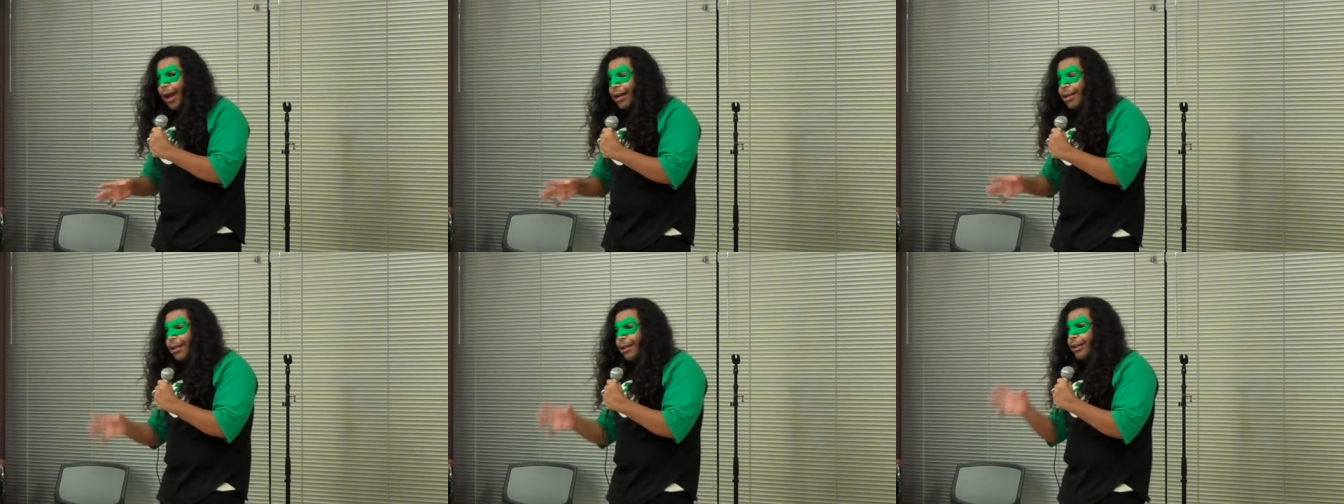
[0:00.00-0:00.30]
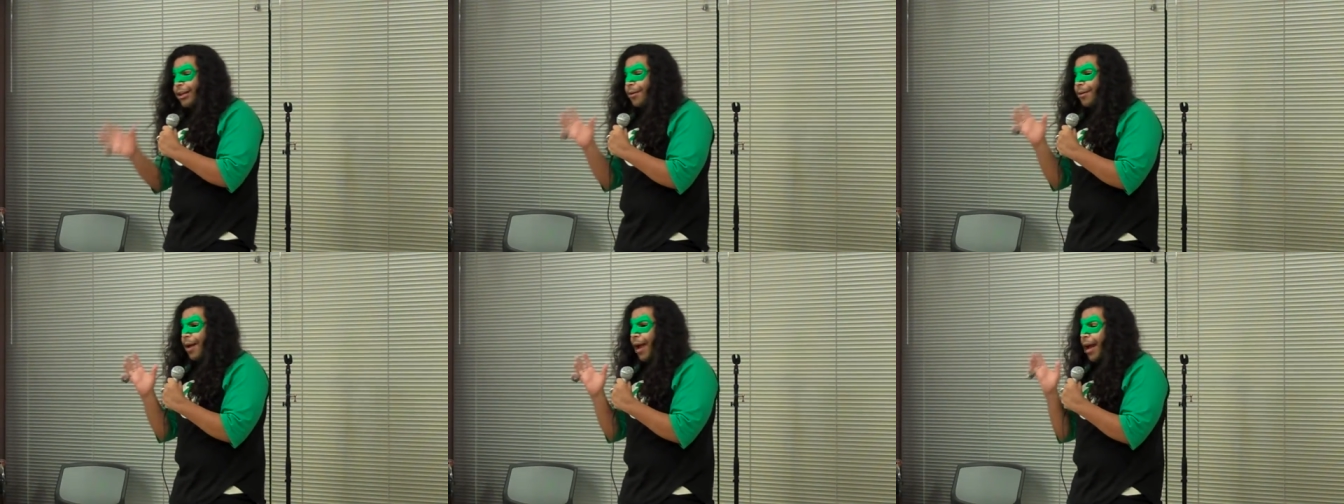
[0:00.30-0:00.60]
And he
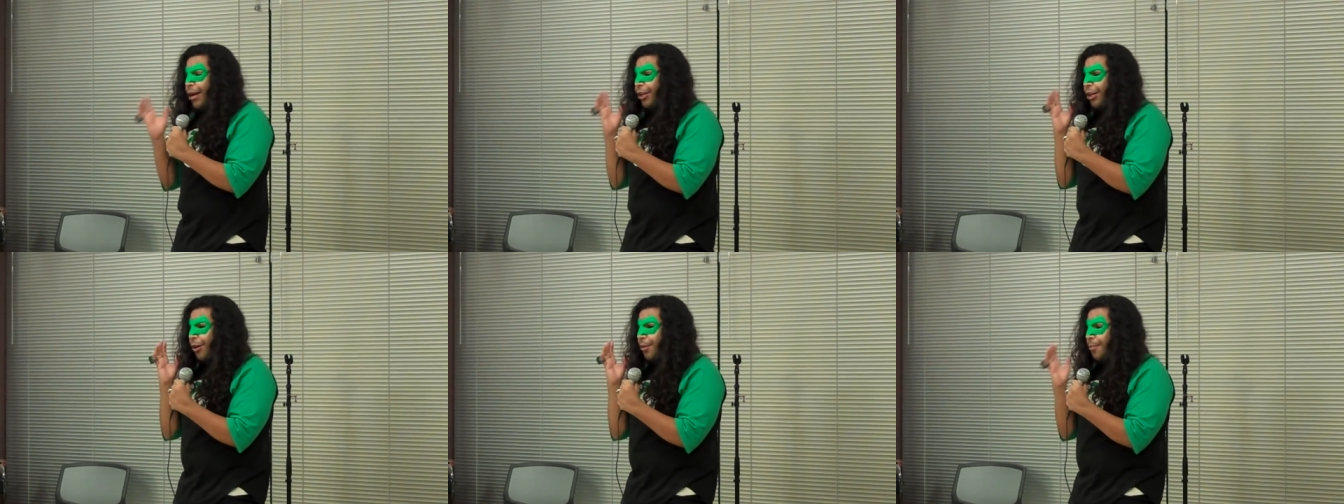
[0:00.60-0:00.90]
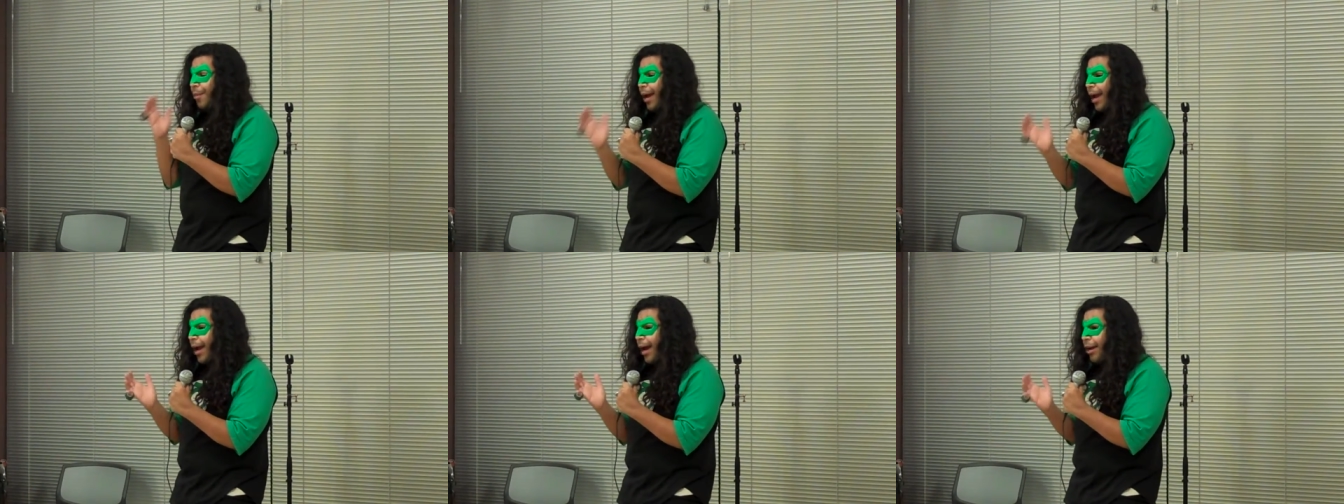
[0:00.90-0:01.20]
had
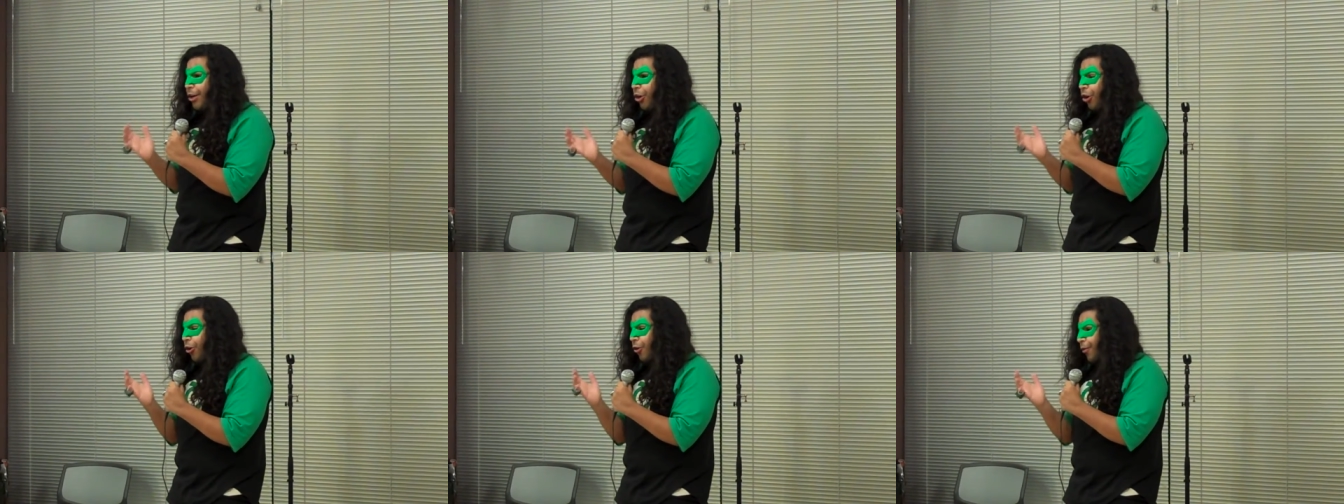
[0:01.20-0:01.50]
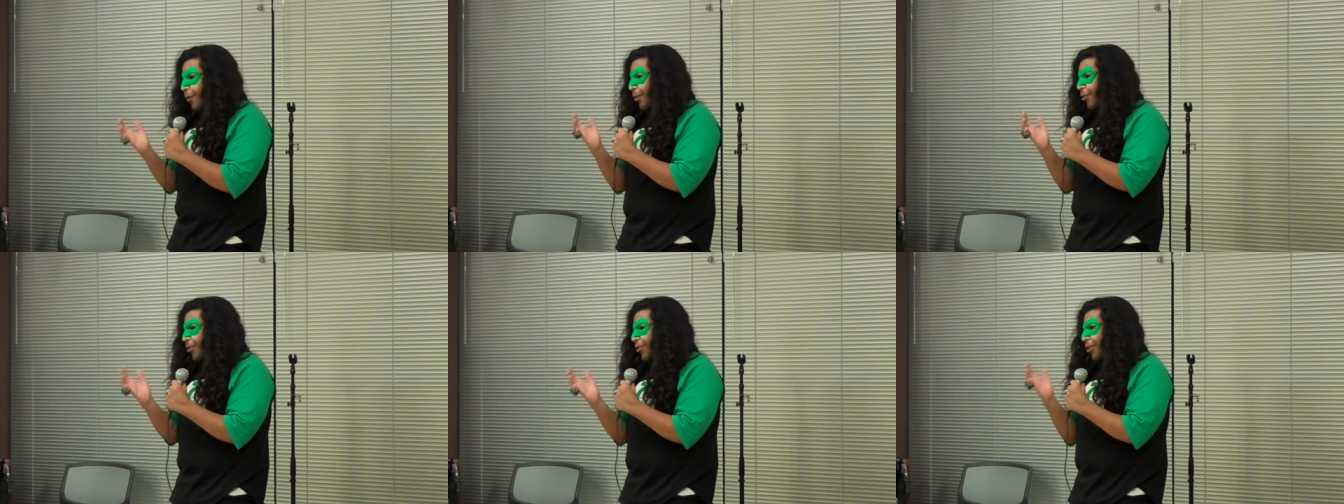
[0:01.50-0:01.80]
command
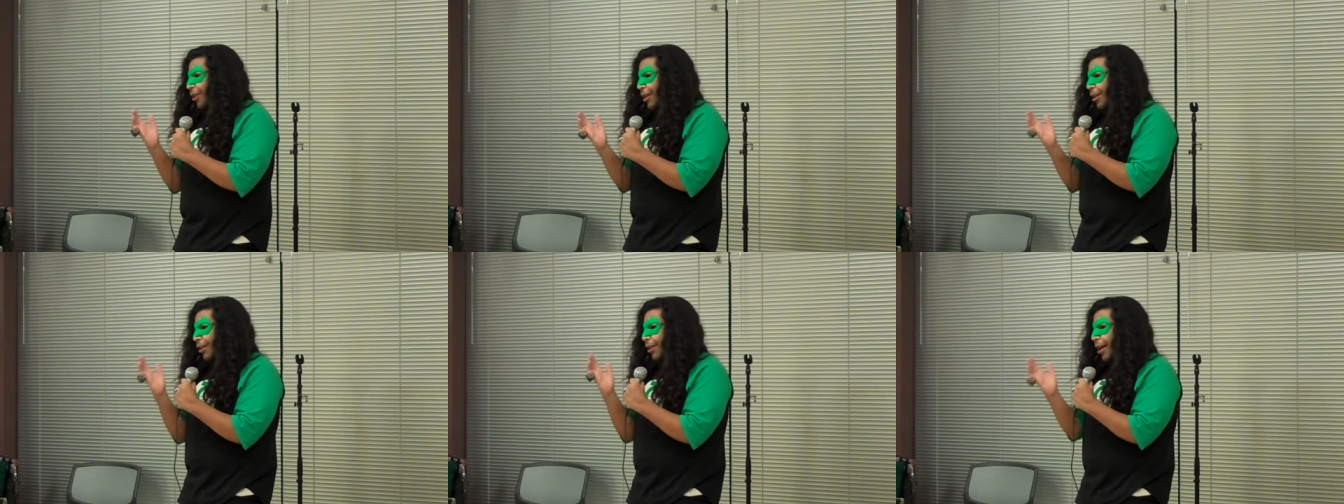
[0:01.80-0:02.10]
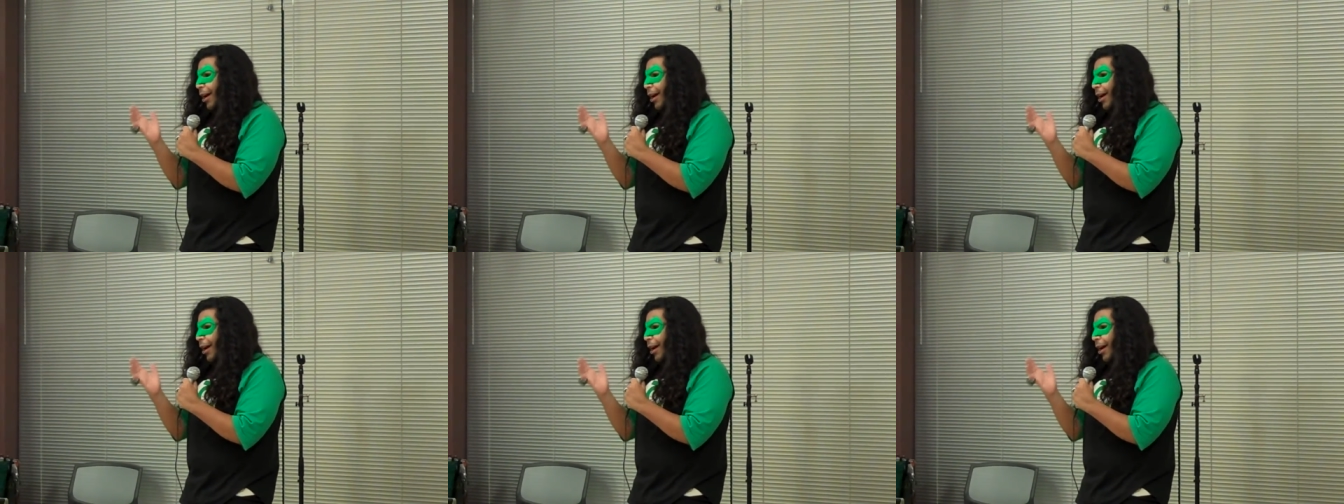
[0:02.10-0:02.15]
over sea